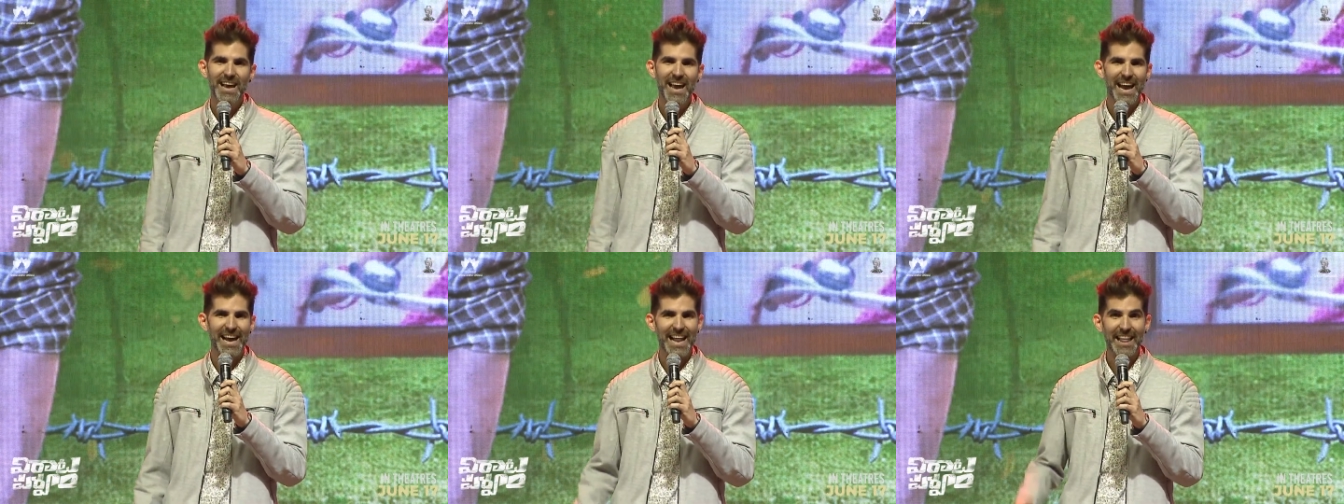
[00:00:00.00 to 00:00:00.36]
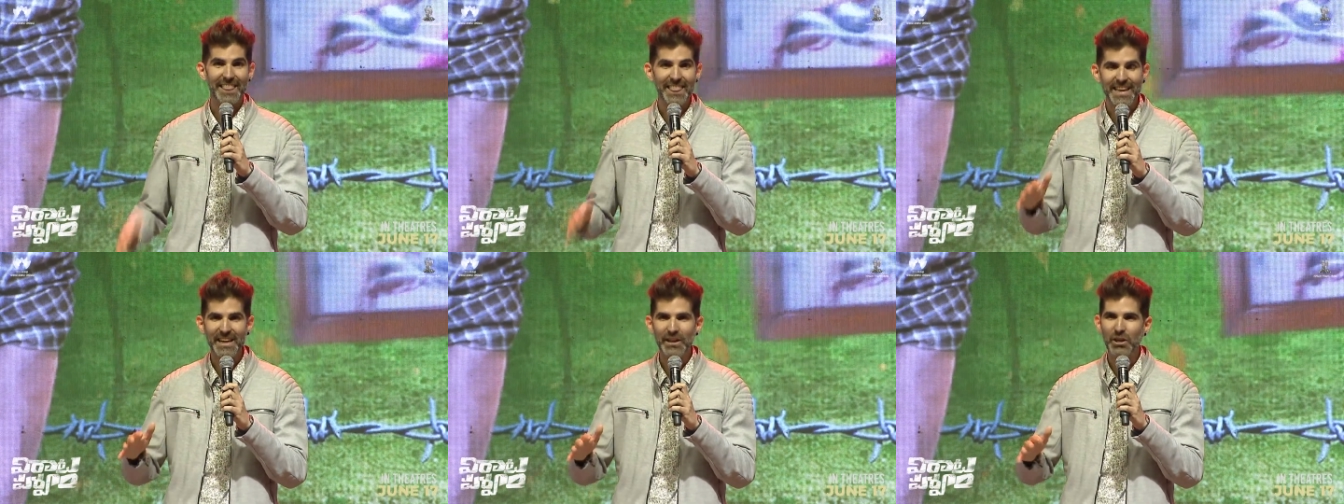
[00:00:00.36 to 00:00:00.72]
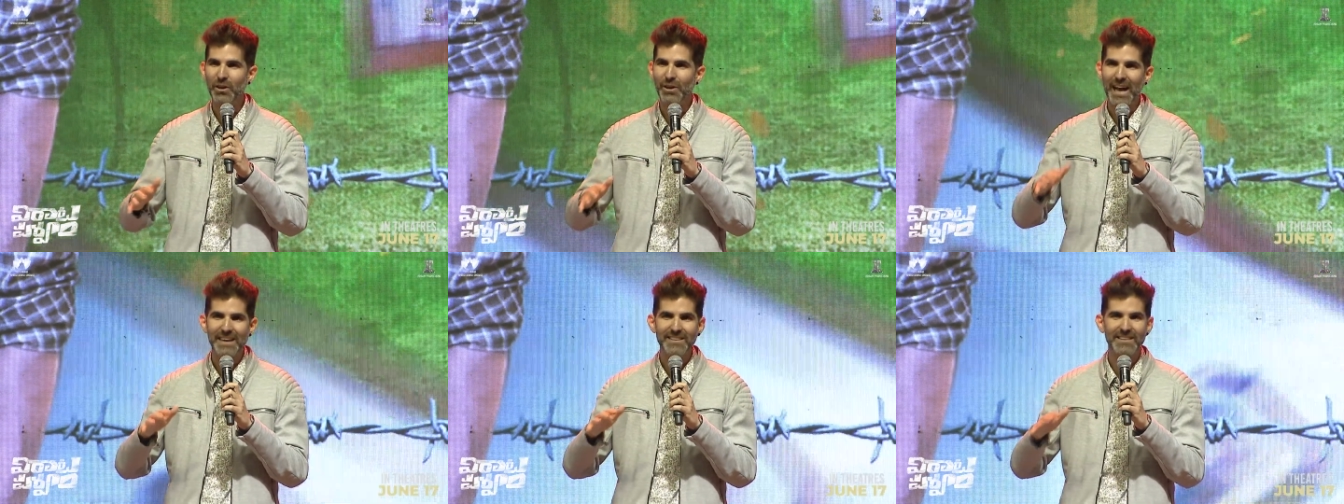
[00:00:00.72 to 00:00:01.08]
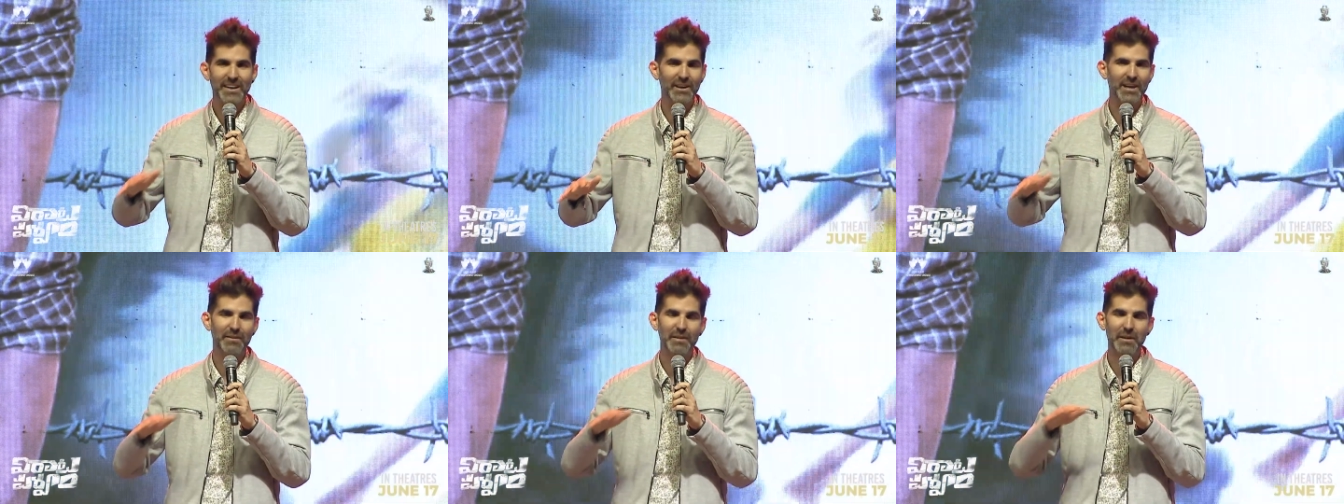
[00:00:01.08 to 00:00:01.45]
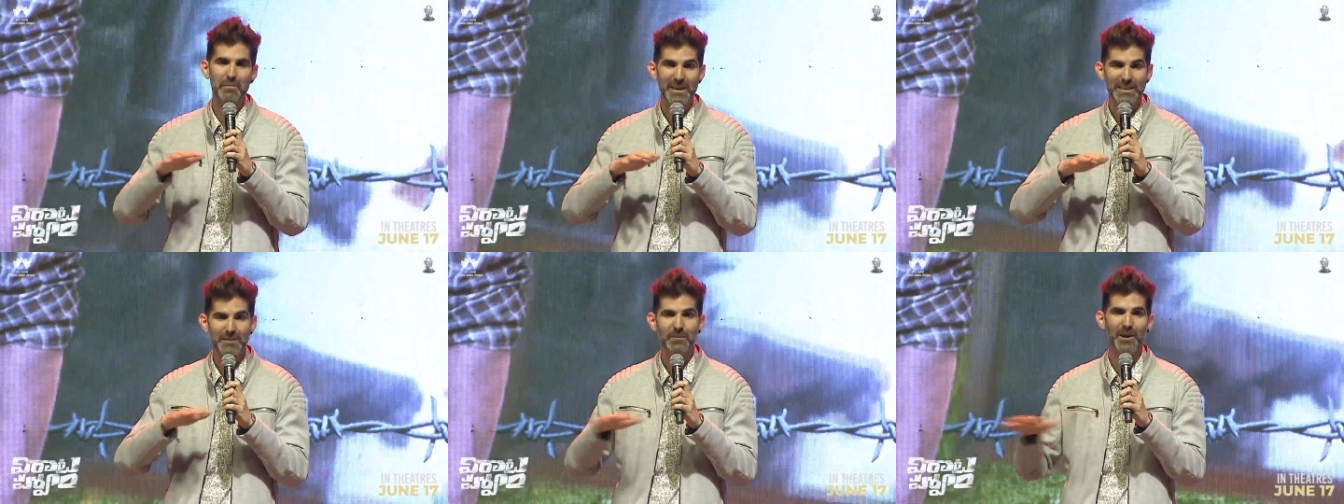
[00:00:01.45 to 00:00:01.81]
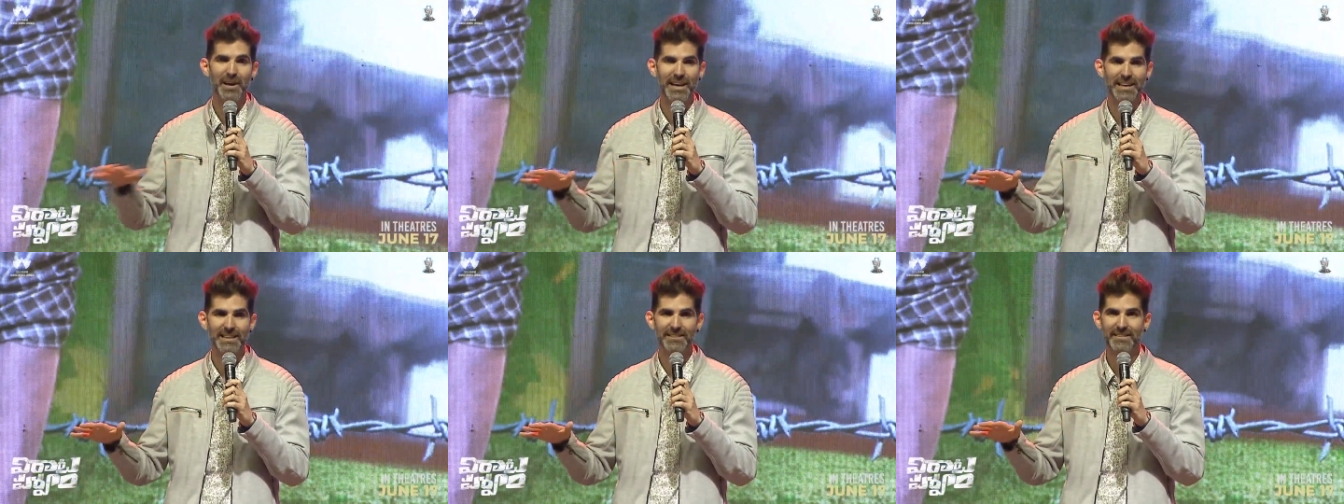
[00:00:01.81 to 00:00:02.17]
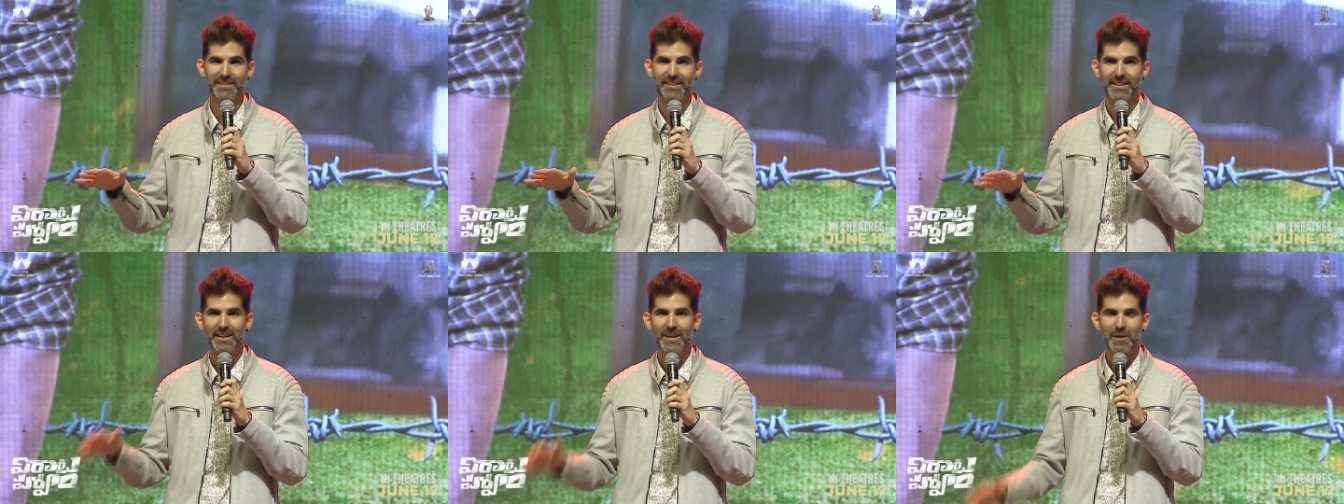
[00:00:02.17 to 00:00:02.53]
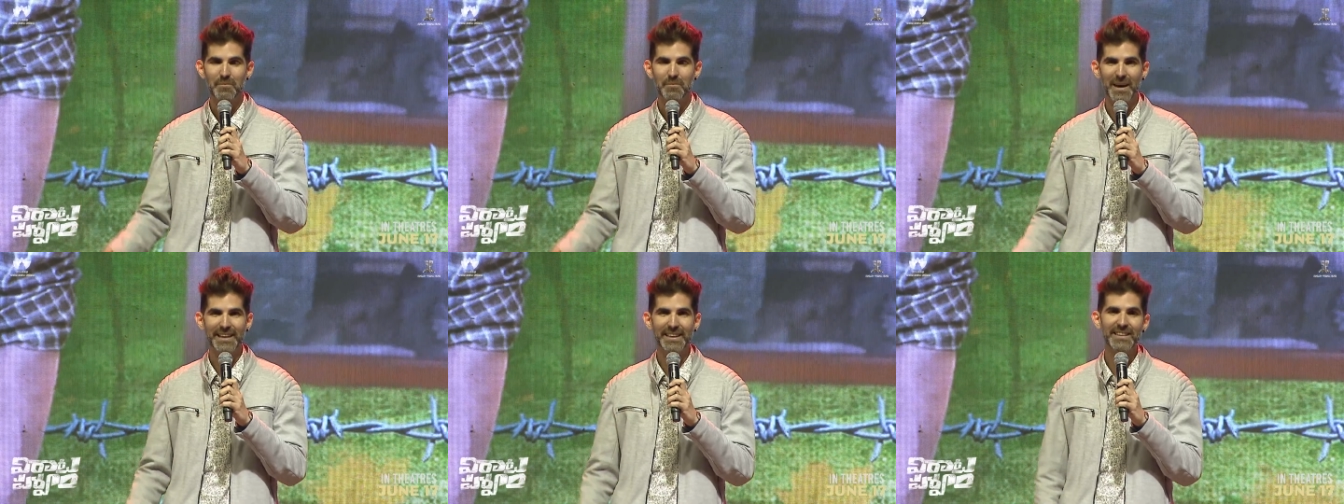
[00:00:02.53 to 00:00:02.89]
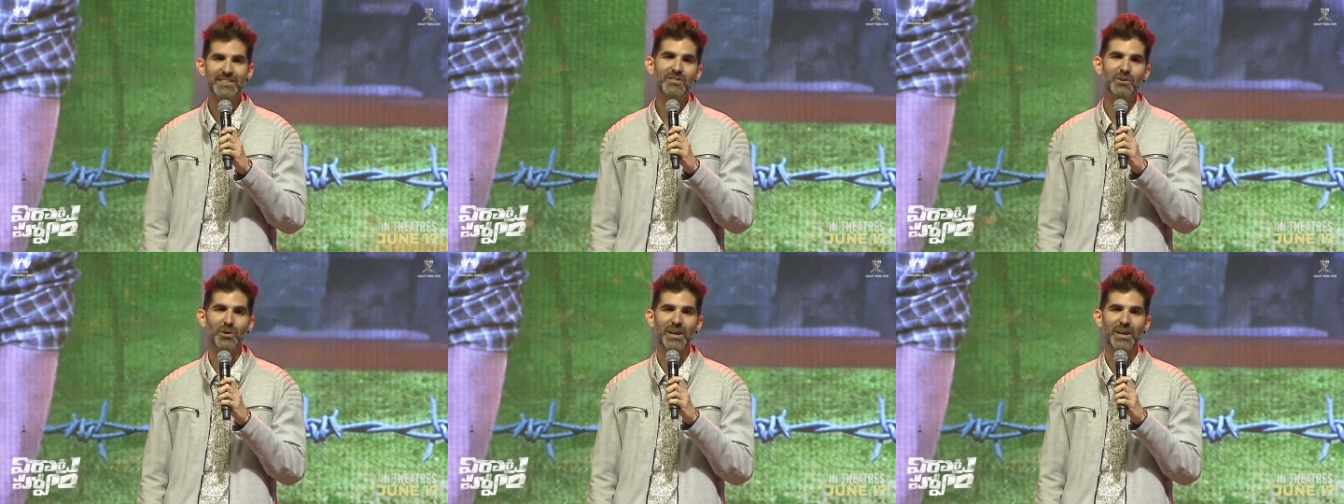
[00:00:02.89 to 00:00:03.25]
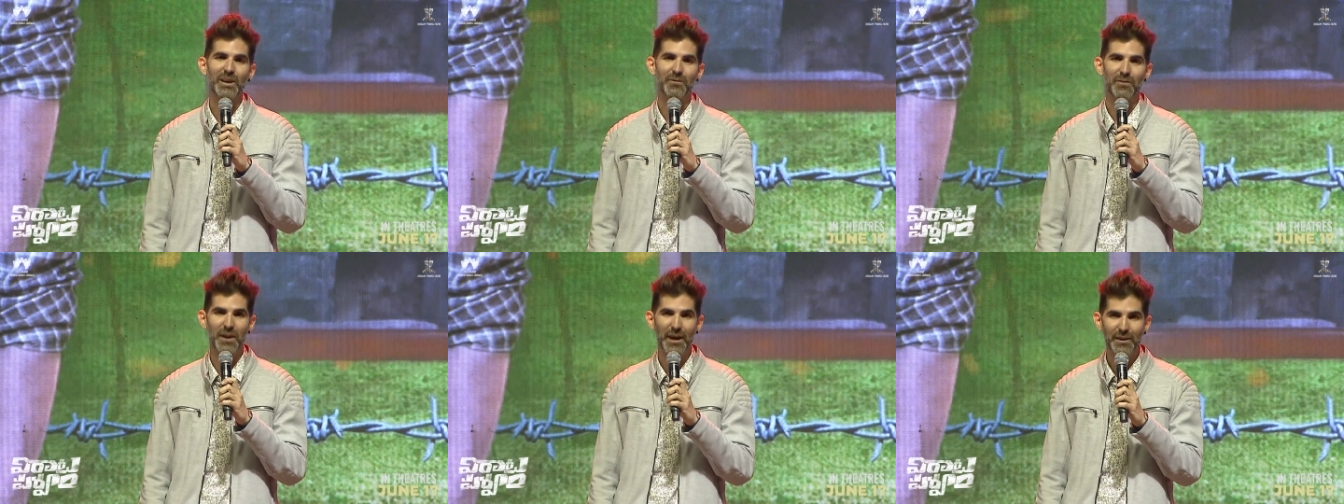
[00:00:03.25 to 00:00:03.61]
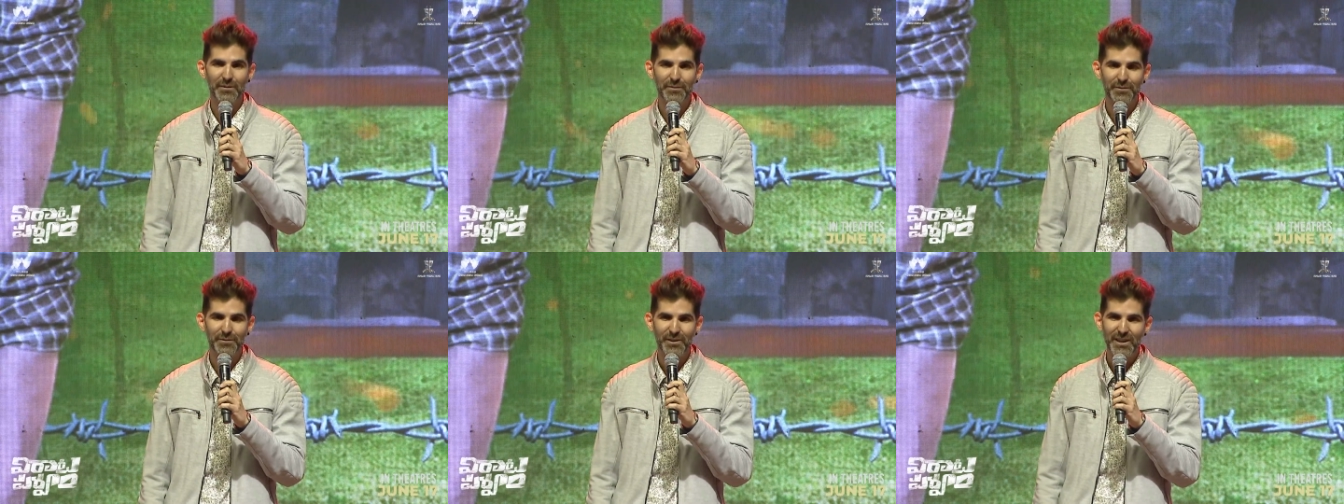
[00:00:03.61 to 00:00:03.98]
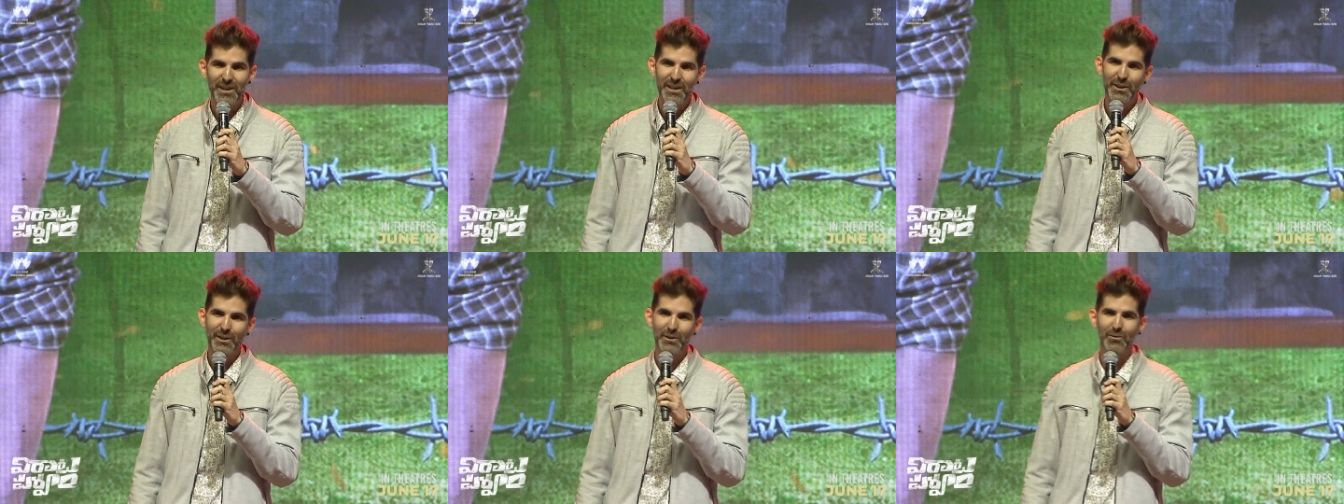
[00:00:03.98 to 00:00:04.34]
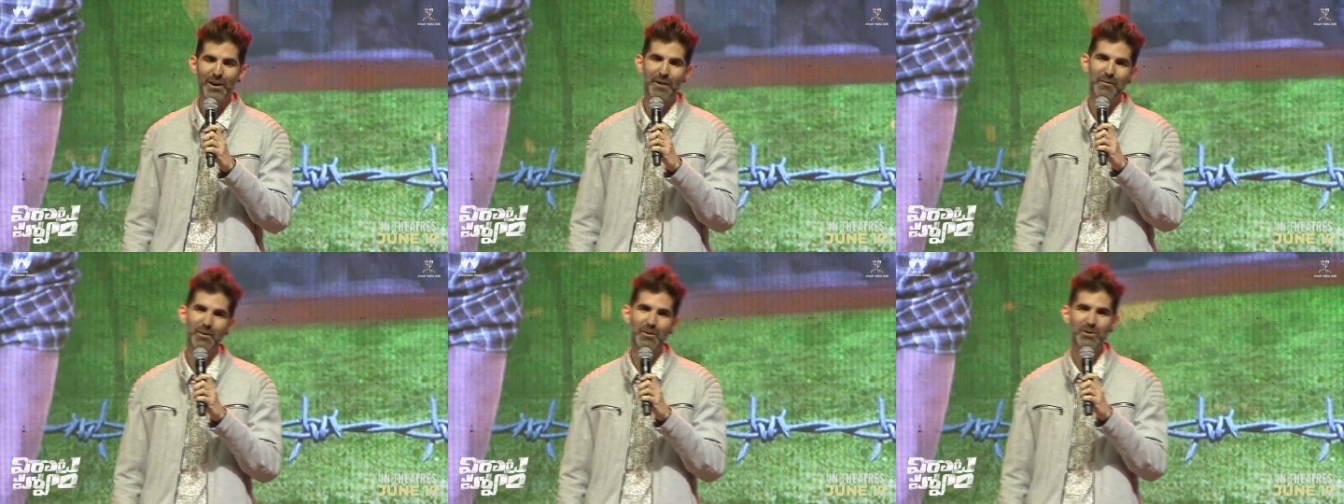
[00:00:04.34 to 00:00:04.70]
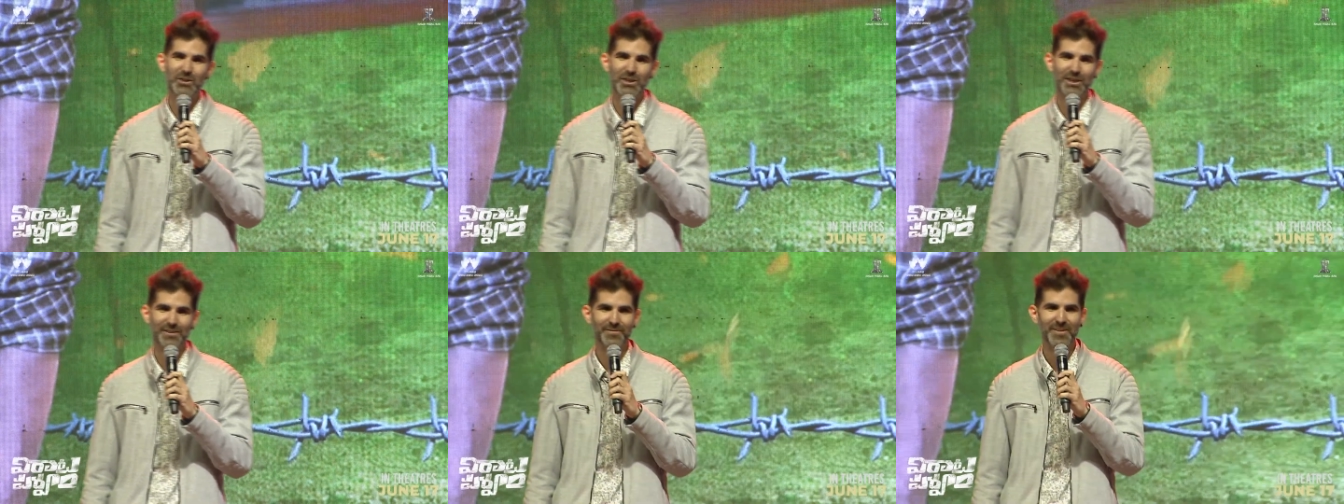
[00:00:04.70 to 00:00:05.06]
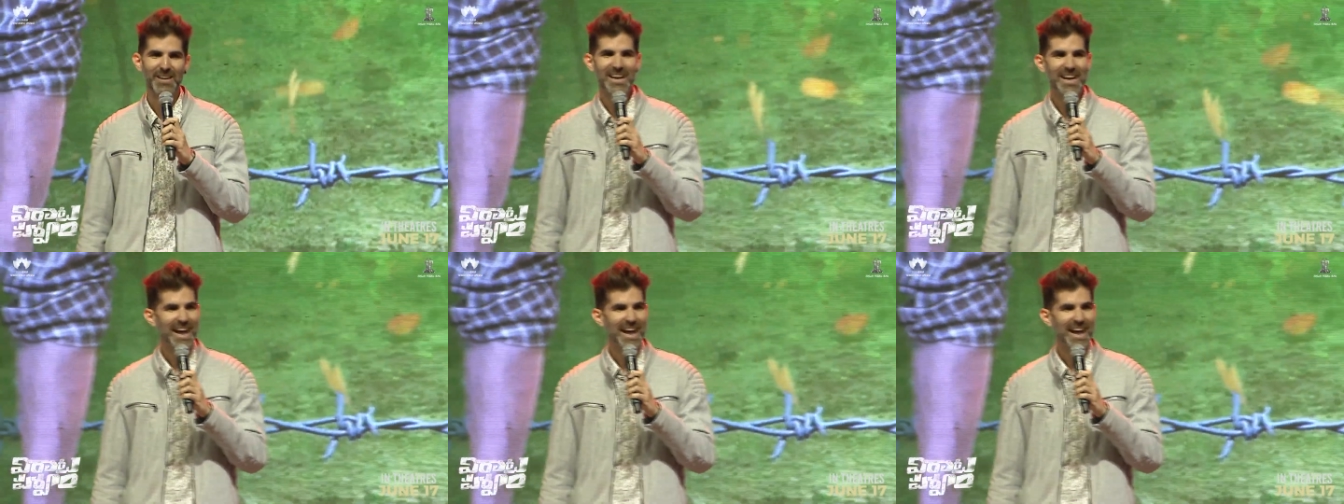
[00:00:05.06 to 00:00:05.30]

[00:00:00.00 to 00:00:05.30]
and I think you guys are going to be mesmerized by this story of love through revolution.